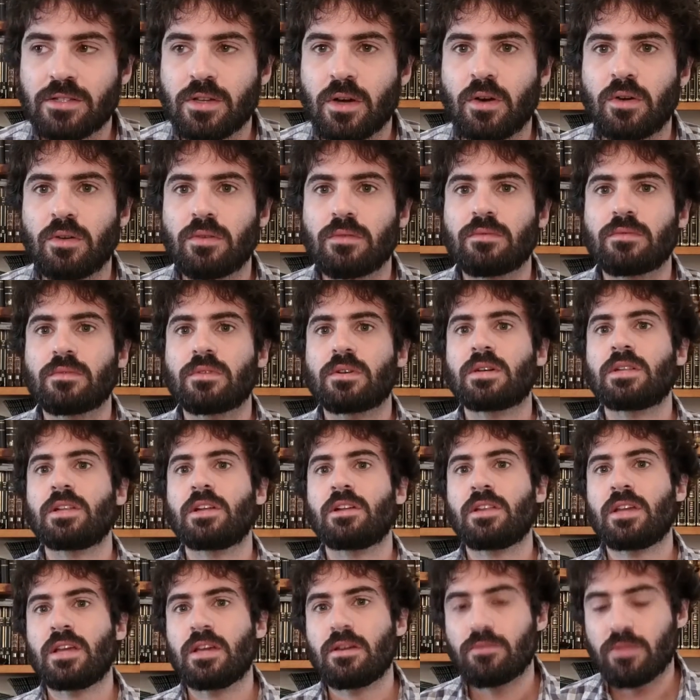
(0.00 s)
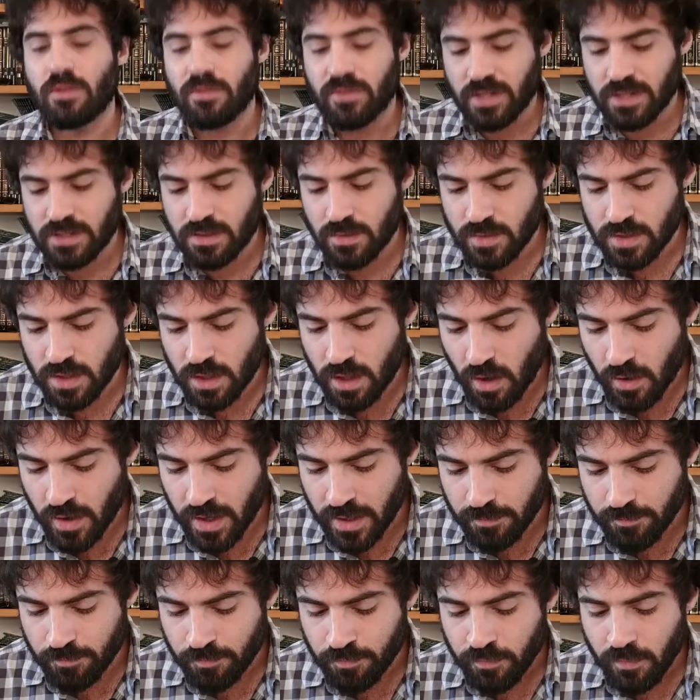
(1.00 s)
So clearly Rav Chisda was a
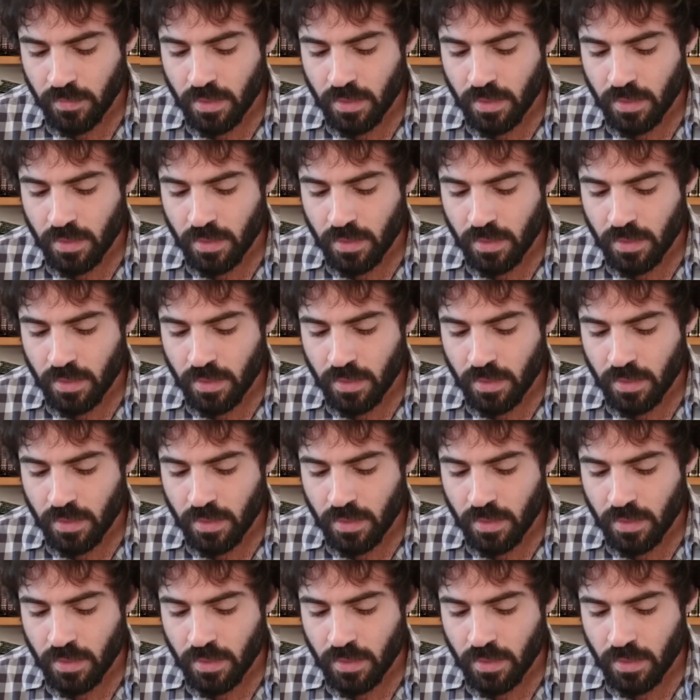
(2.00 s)
Kohen.